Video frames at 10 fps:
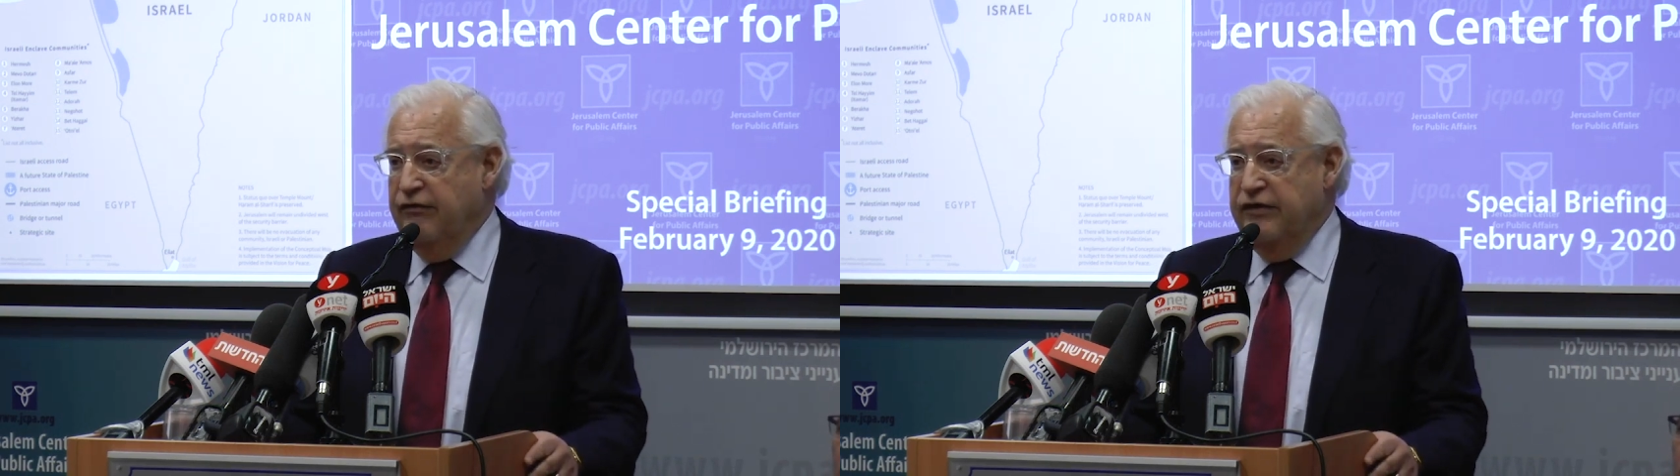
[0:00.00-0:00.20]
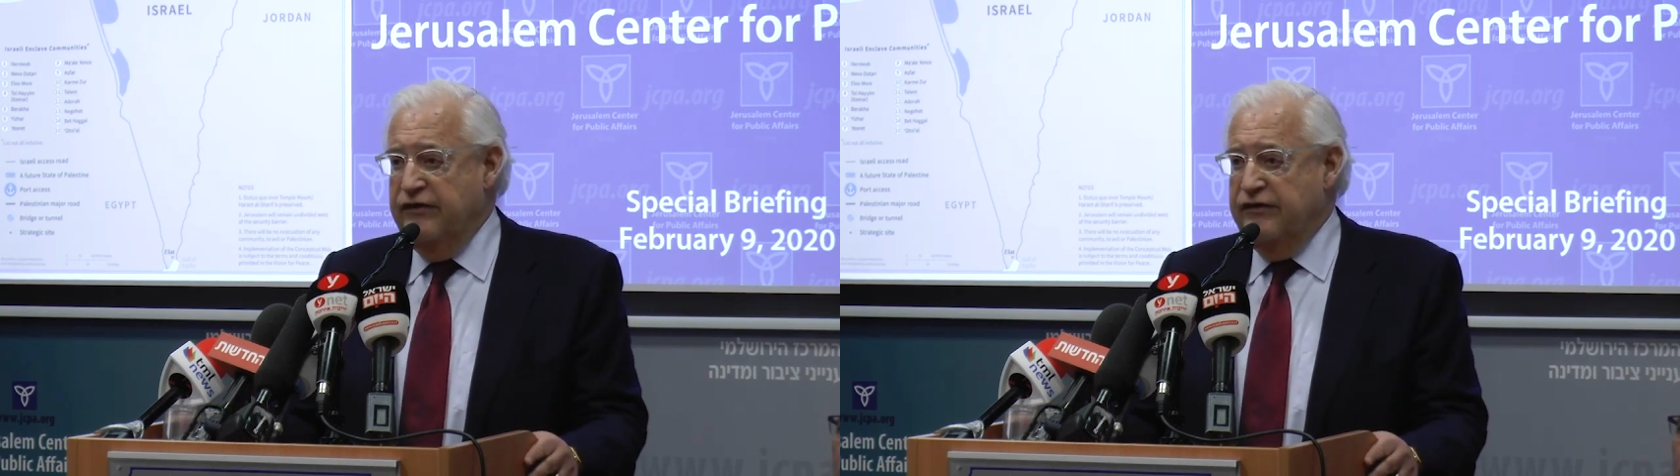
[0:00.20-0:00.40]

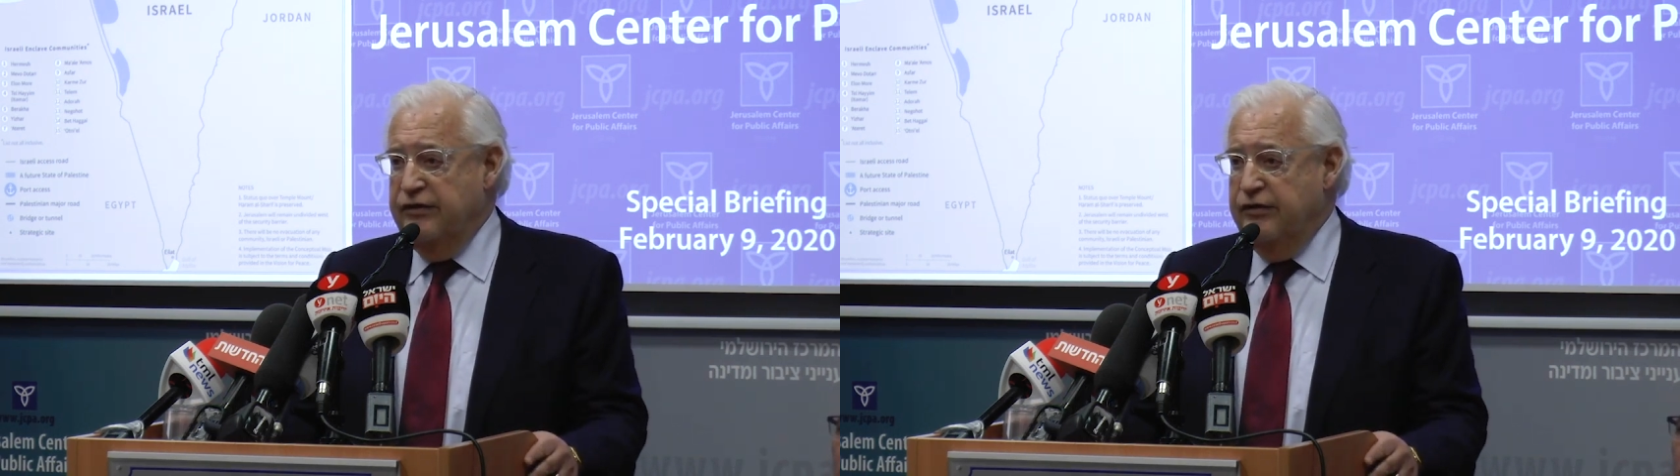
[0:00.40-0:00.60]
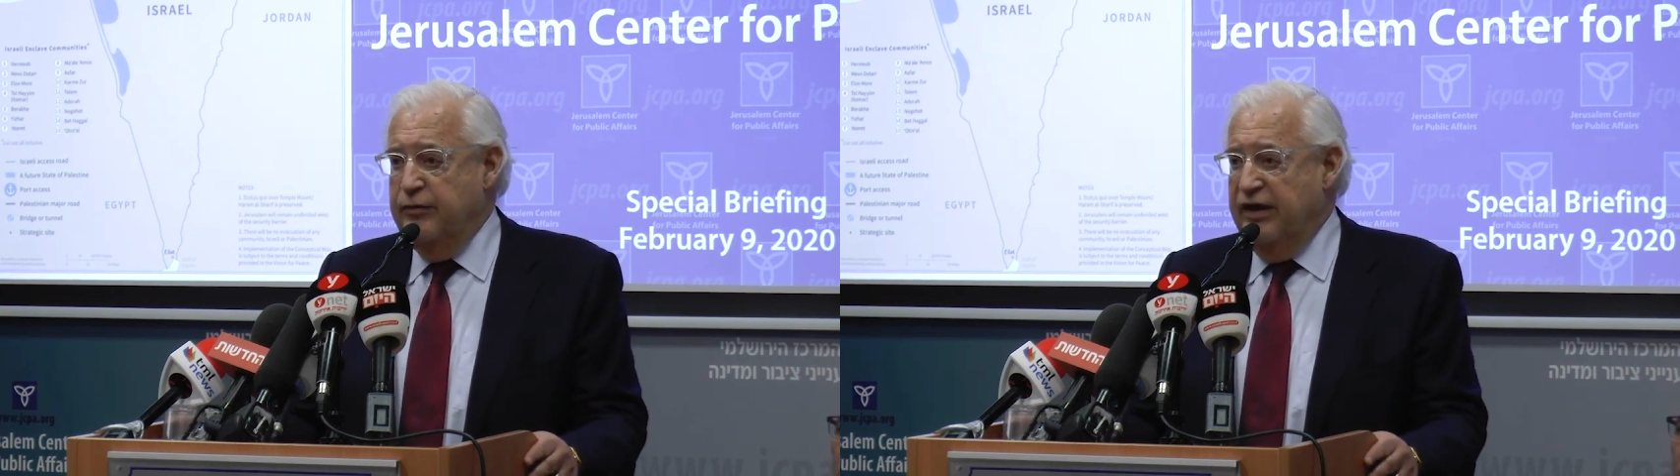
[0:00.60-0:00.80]
of
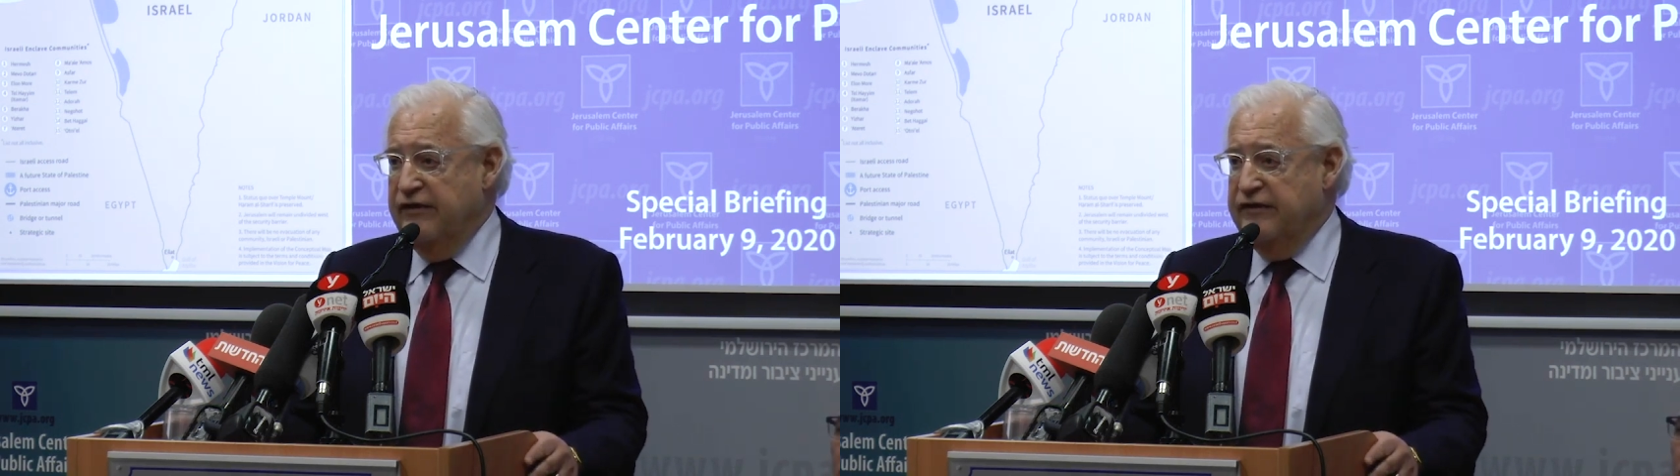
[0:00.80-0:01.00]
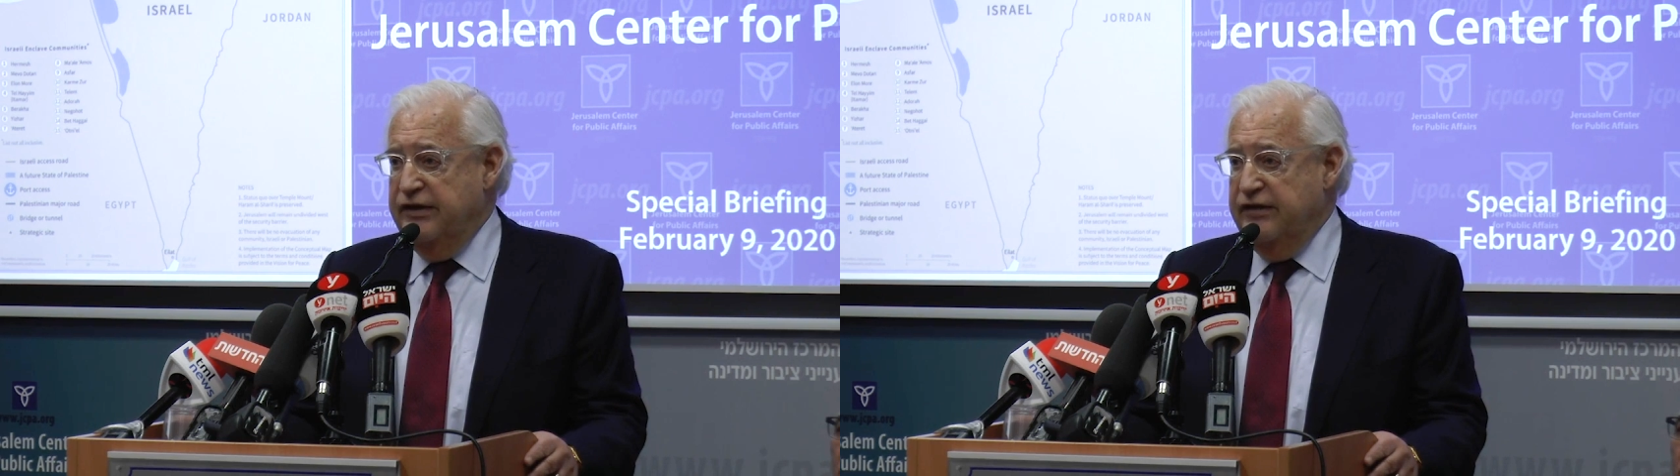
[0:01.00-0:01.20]
this
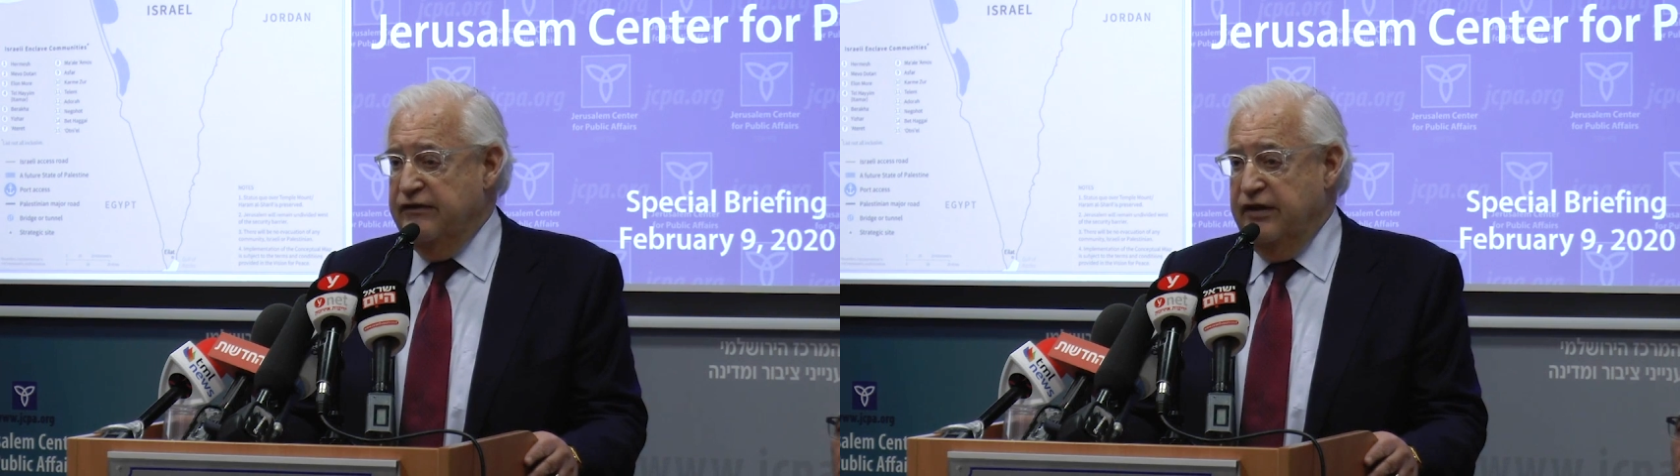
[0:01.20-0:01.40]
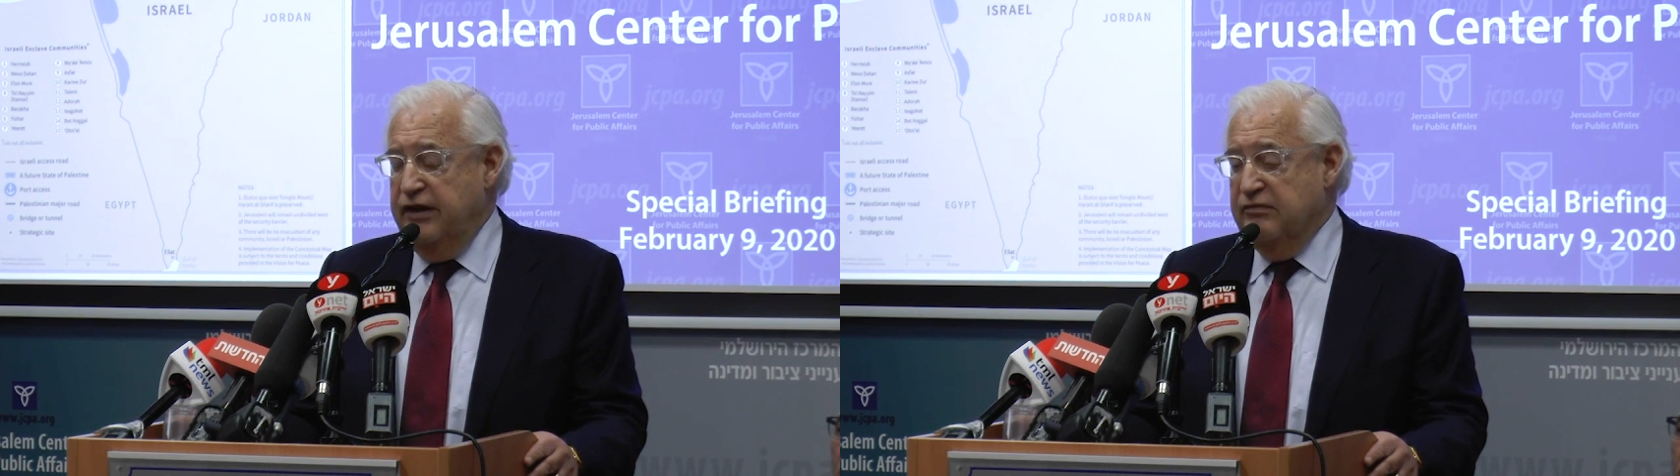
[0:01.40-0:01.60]
new
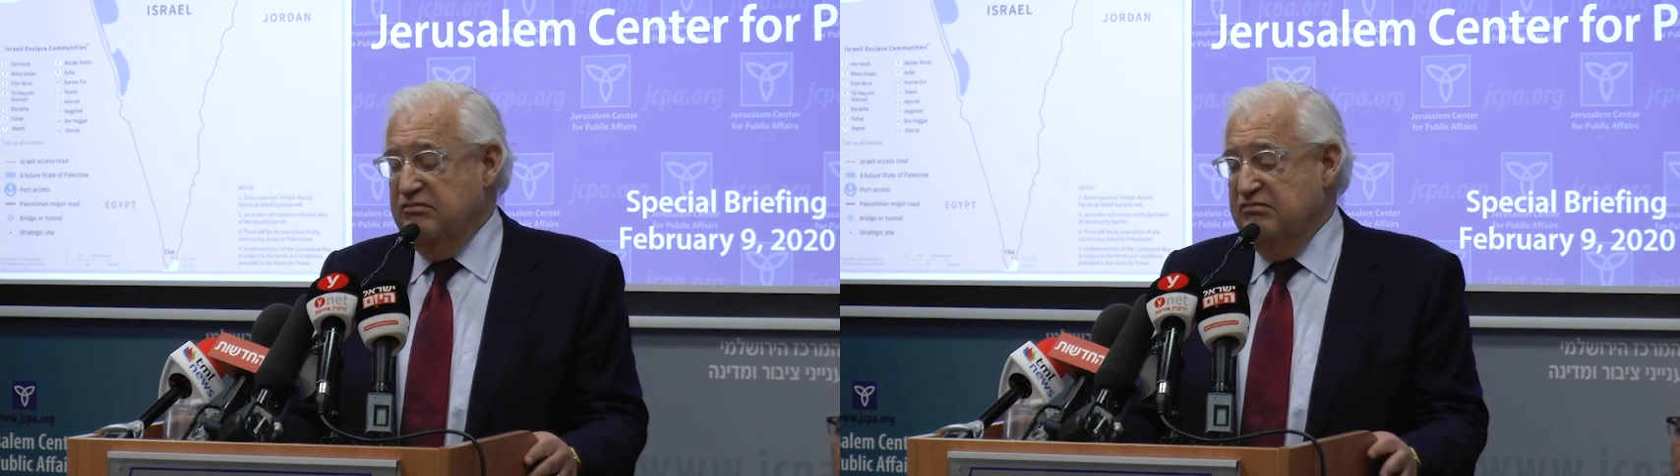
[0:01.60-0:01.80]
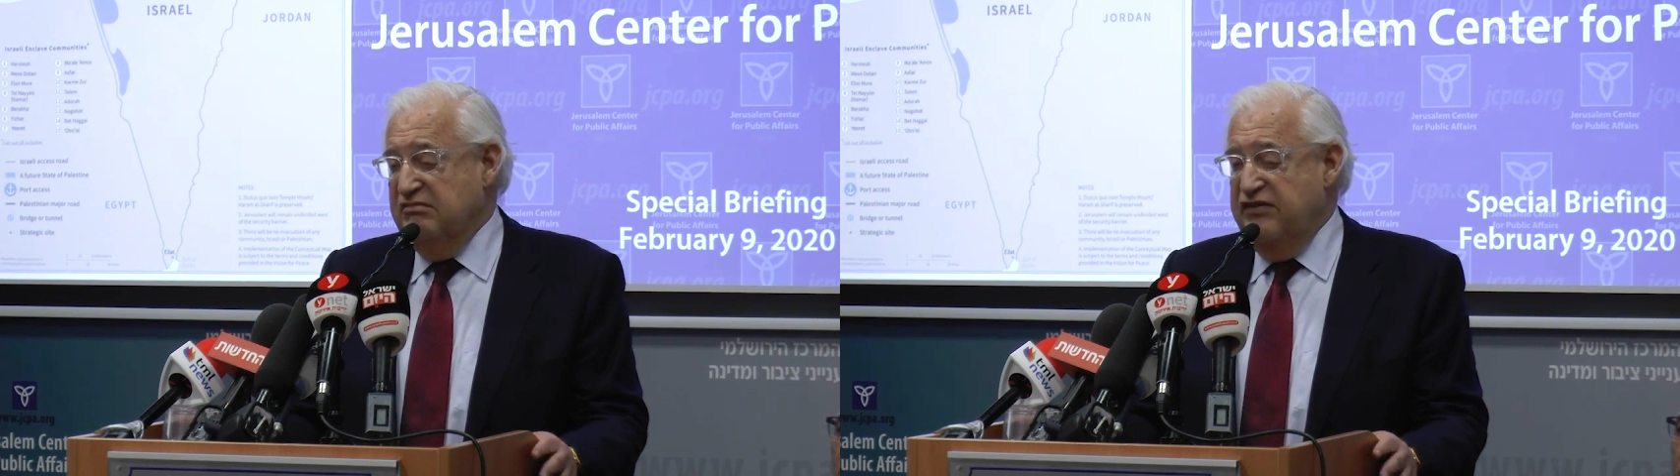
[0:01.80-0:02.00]
Palestinian
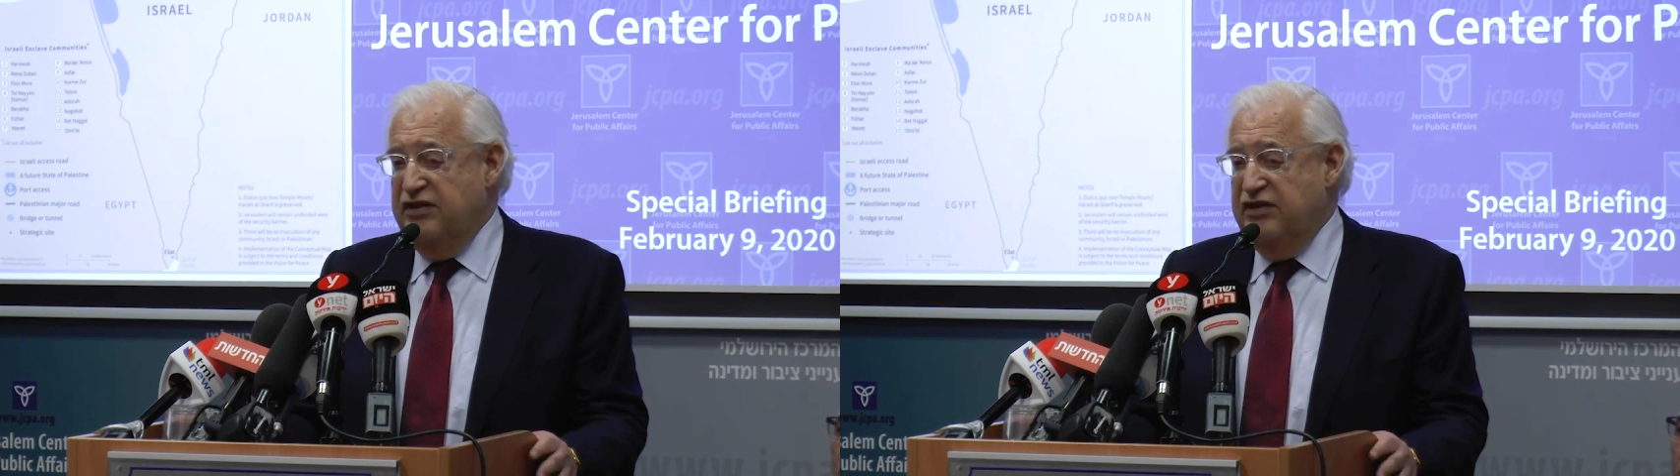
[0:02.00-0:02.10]
state.